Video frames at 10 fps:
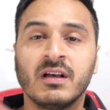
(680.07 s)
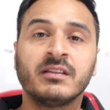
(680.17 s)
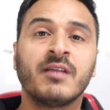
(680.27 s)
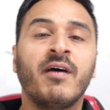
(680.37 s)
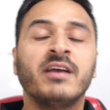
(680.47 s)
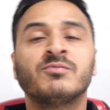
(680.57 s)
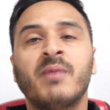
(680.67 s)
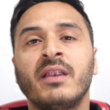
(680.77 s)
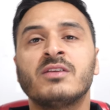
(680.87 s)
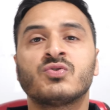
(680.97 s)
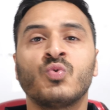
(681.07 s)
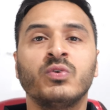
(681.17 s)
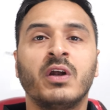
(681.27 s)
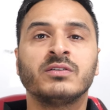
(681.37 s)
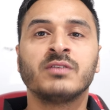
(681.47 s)
Otherwise, many
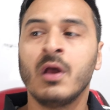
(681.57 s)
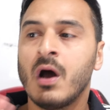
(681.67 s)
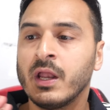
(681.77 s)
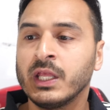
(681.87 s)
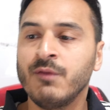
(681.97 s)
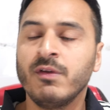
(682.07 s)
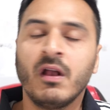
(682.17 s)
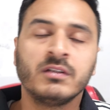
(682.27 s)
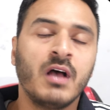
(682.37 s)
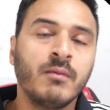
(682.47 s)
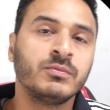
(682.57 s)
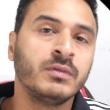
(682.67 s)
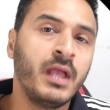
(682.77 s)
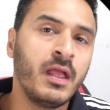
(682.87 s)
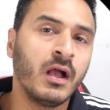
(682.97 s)
students are giving exam
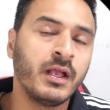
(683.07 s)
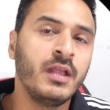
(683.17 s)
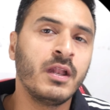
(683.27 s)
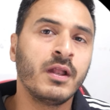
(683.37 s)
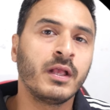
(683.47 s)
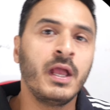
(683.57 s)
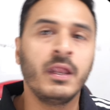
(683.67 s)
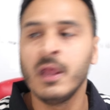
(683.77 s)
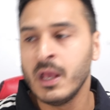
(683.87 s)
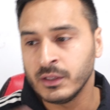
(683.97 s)
again and again.